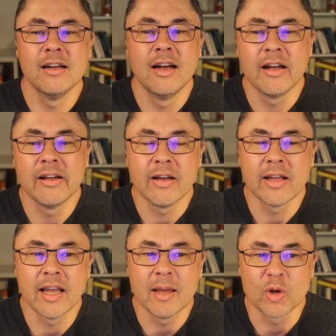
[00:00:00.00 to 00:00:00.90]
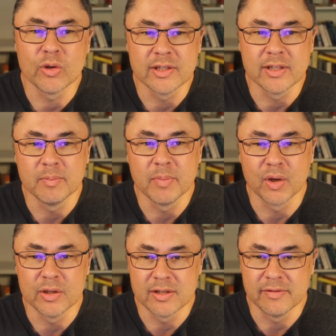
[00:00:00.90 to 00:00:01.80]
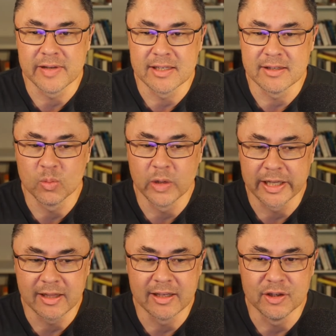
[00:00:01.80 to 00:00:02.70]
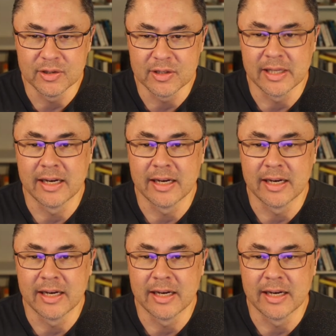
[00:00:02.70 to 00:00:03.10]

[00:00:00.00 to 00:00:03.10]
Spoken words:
I came across it because of his weekly newsletter.